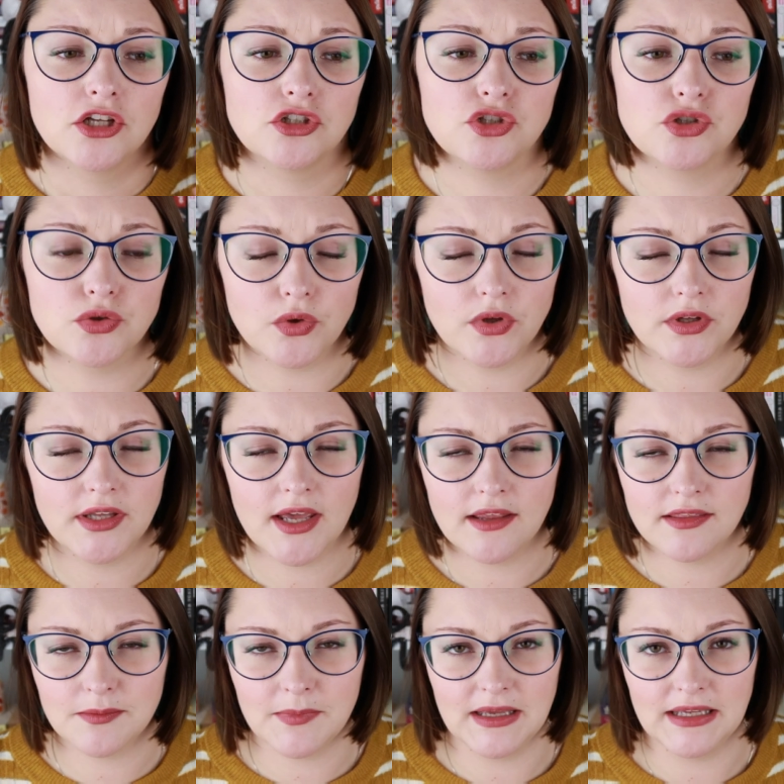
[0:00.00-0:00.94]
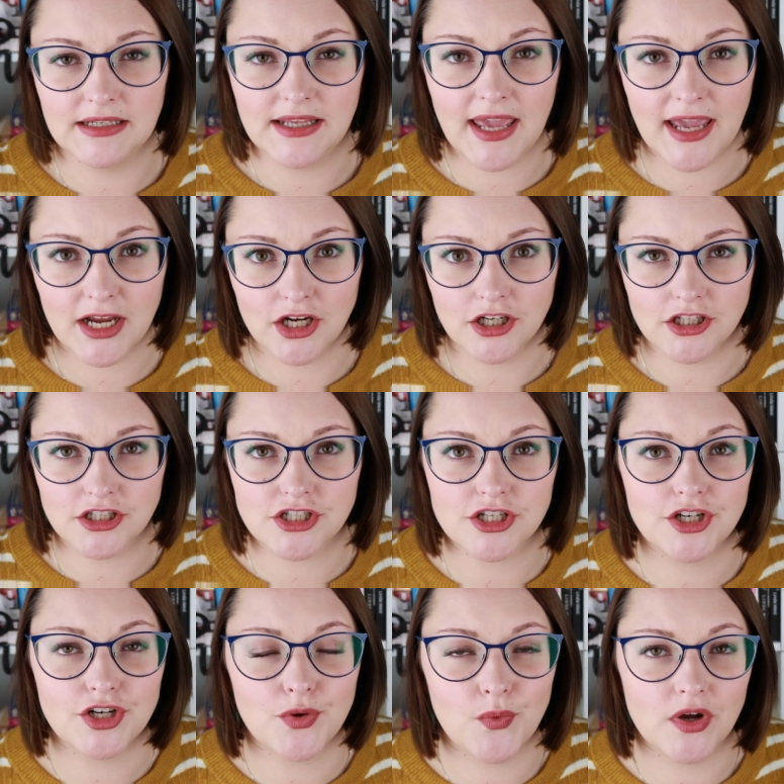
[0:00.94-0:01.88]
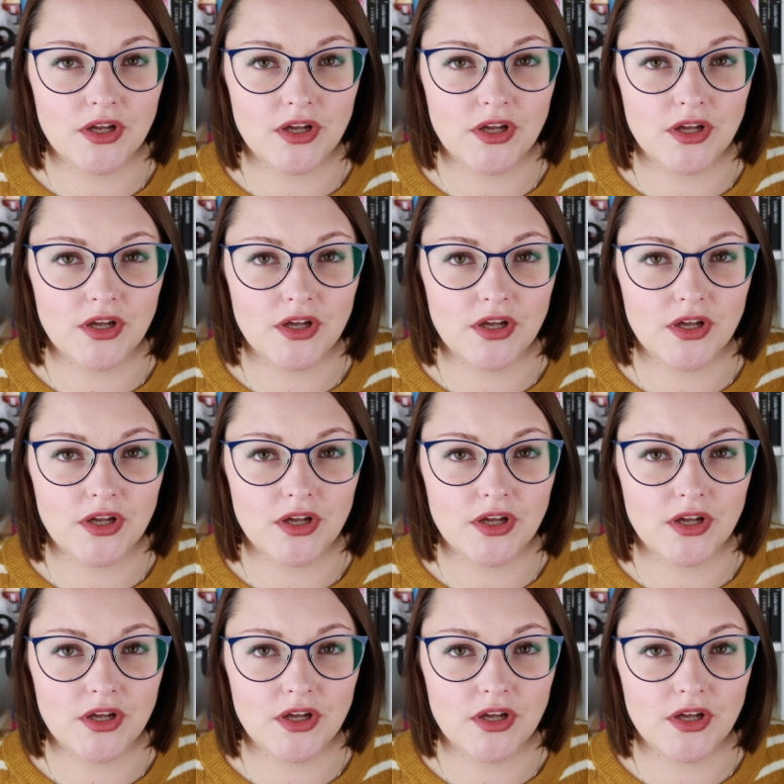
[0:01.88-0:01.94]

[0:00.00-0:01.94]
Julia, the main character,